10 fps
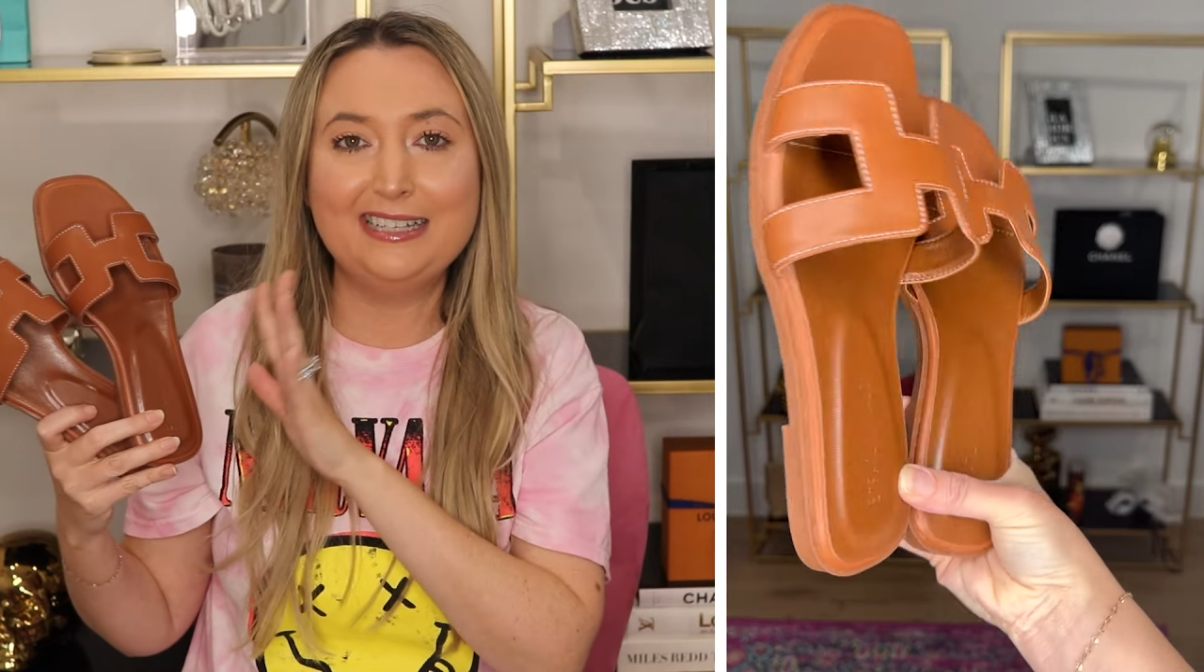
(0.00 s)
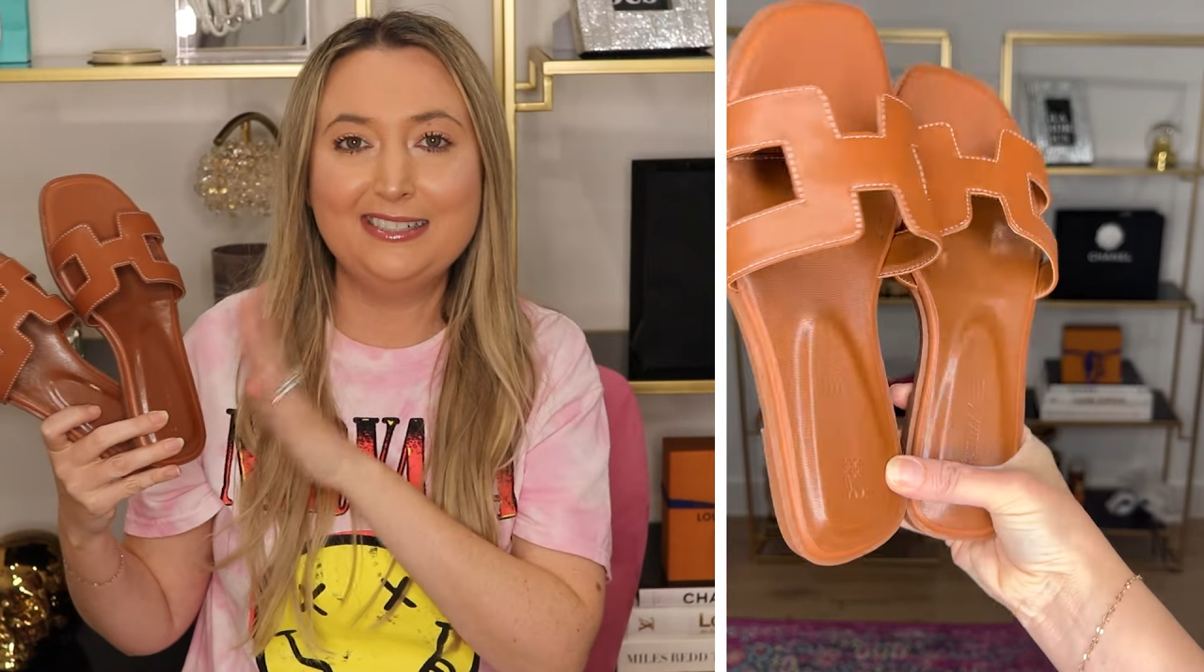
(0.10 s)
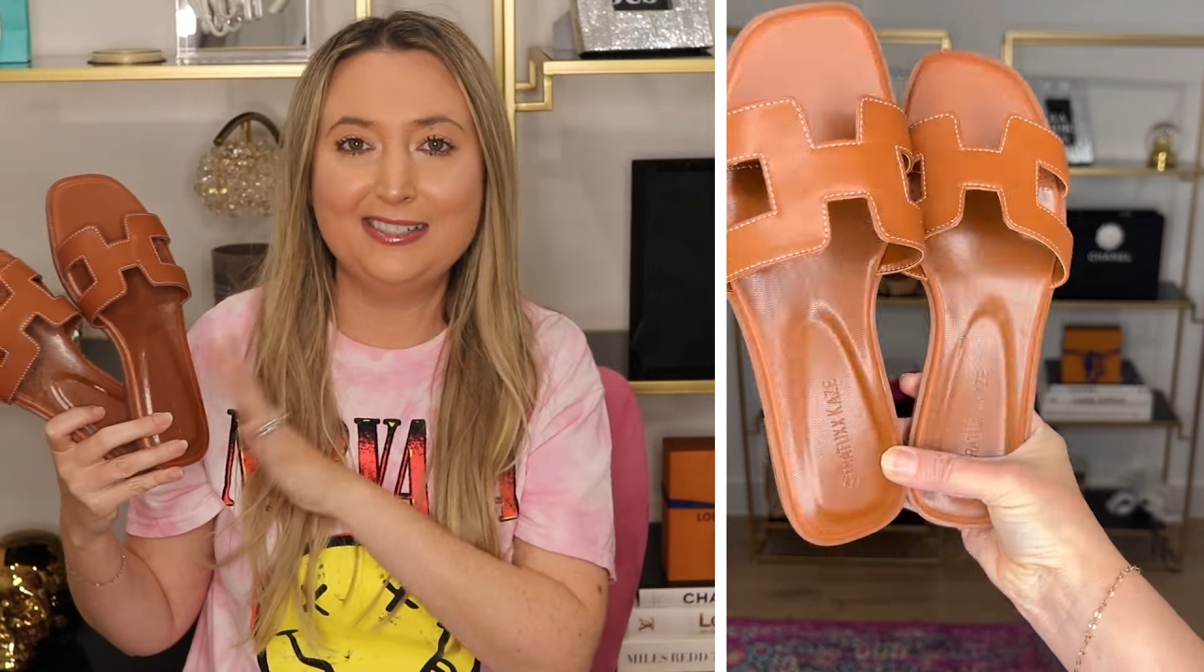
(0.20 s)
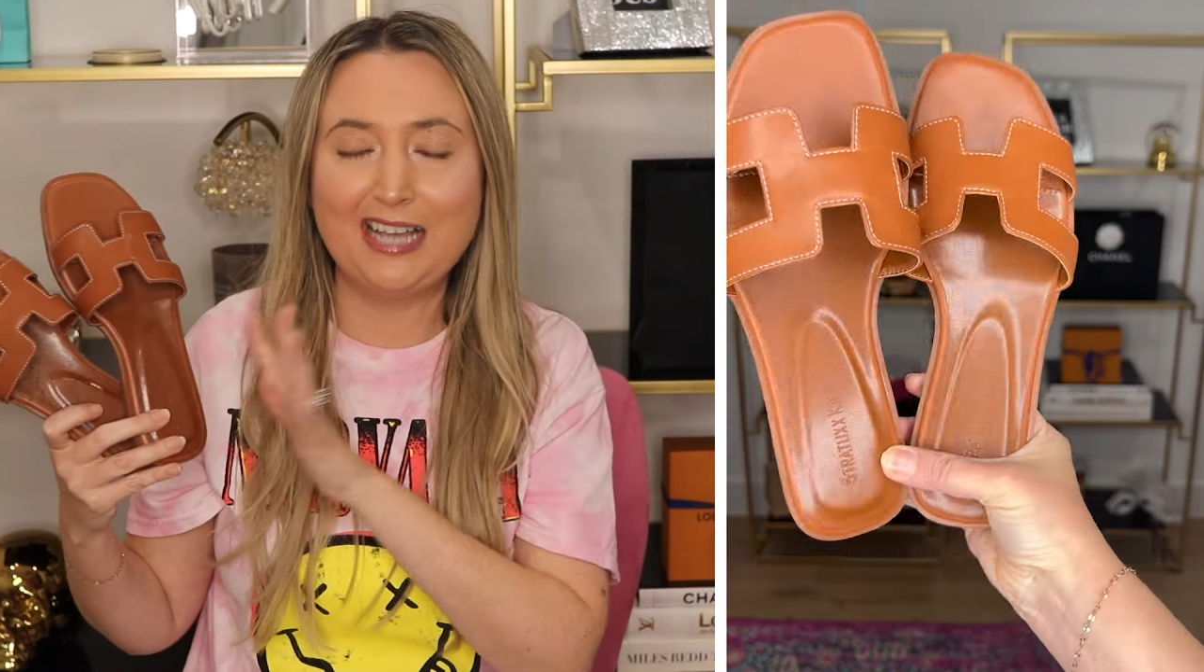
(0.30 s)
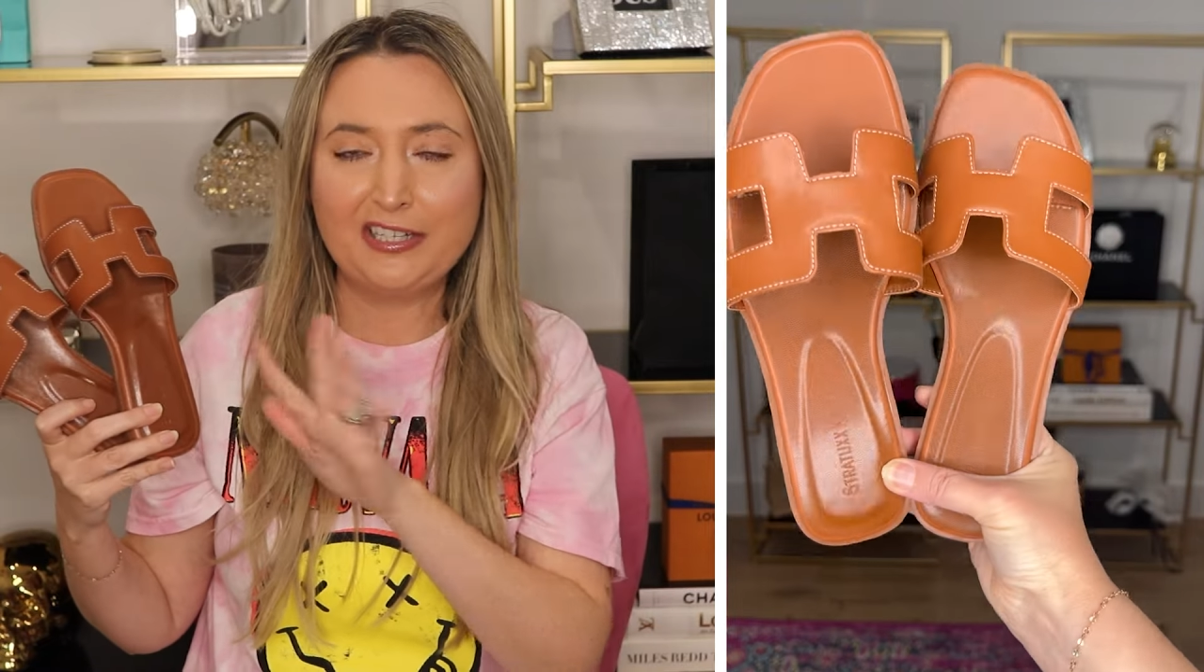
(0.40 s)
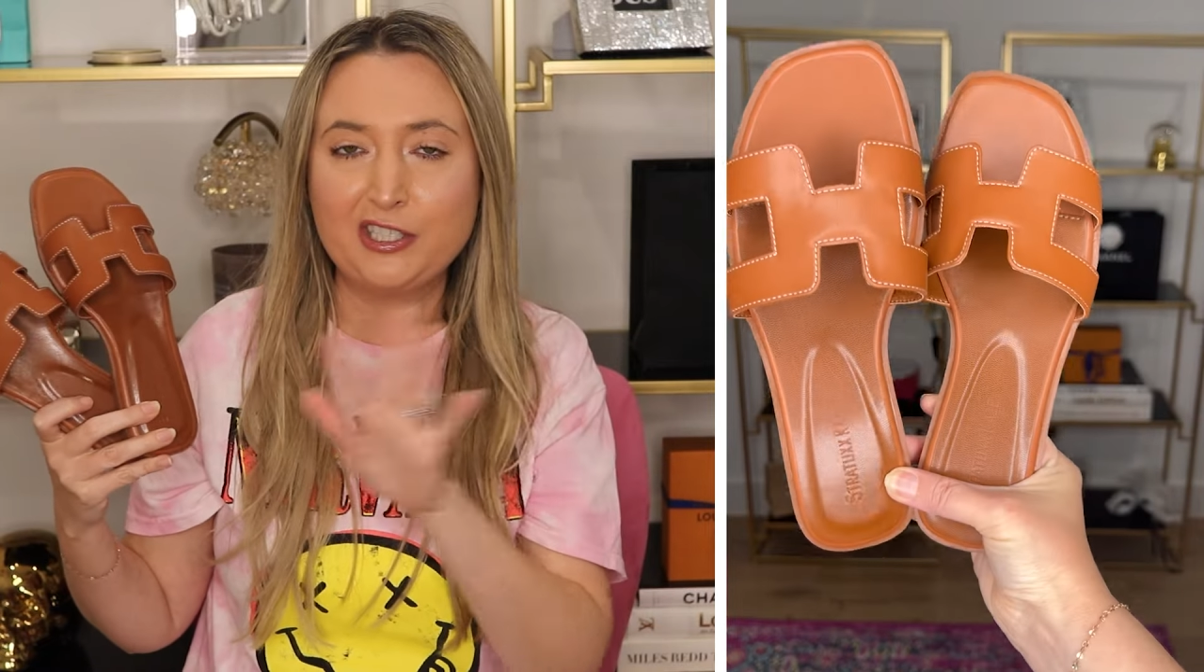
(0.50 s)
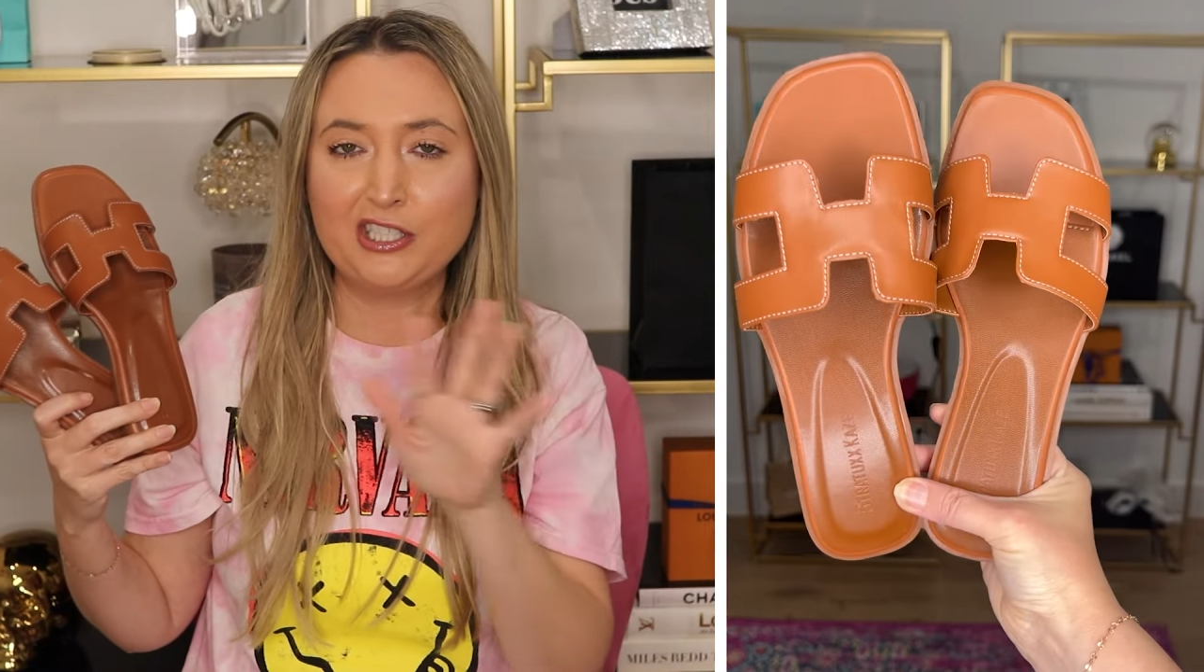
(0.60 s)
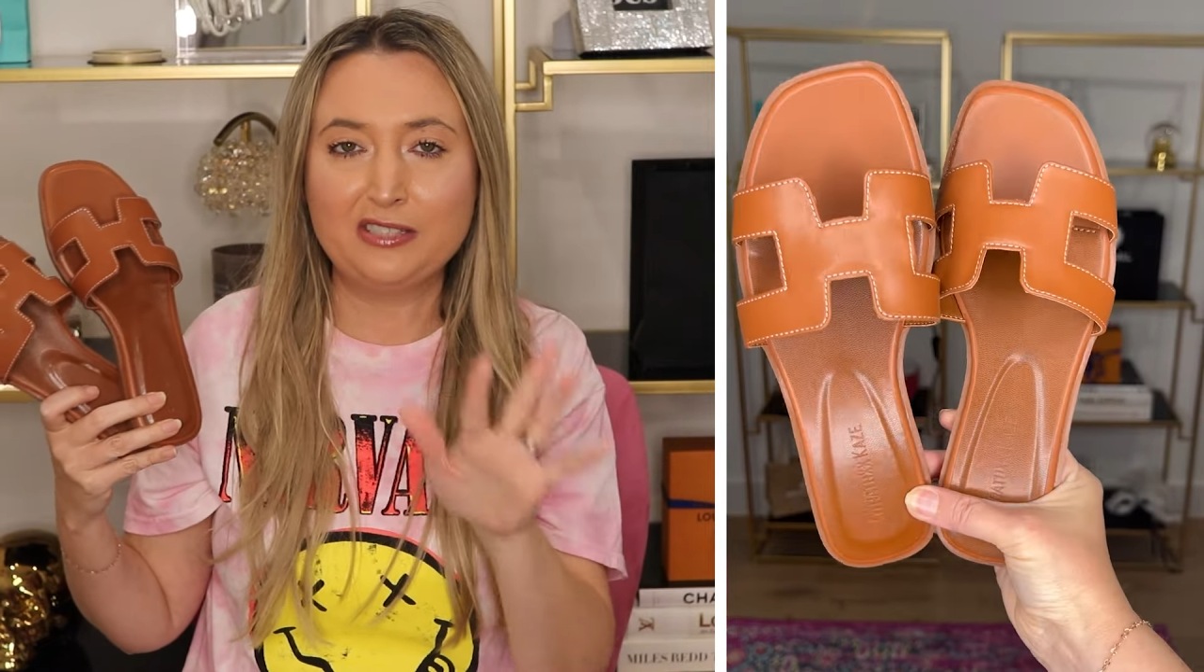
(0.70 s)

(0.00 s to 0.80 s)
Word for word: a designer